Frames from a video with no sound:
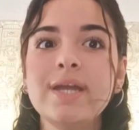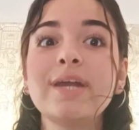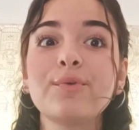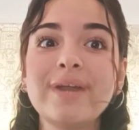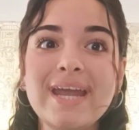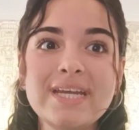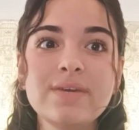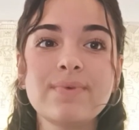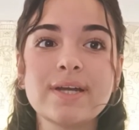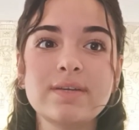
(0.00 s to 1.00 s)

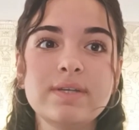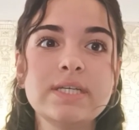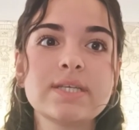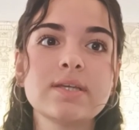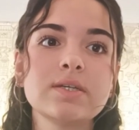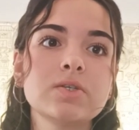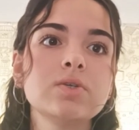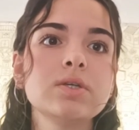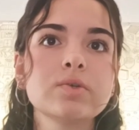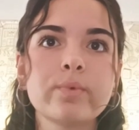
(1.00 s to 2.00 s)
creative activities that the
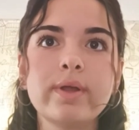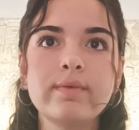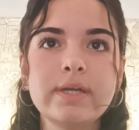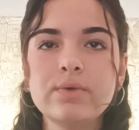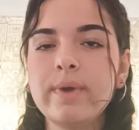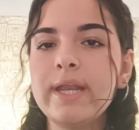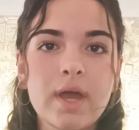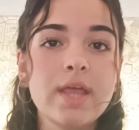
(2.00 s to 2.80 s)
students will be doing,